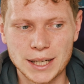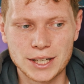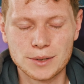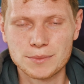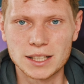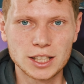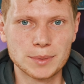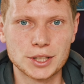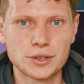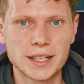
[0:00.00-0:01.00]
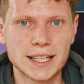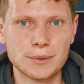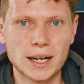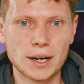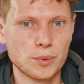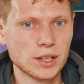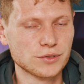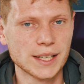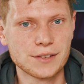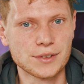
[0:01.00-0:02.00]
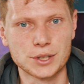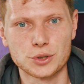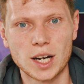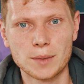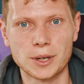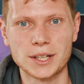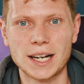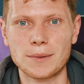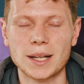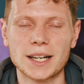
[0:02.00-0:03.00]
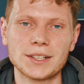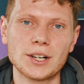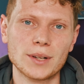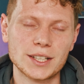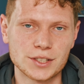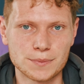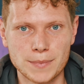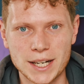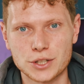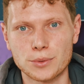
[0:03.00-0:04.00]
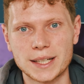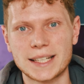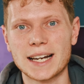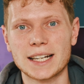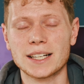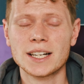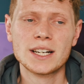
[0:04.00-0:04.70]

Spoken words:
becomes a little bit tricky, where I will reach for the tripod now and be like, no, let's just make sure we get it,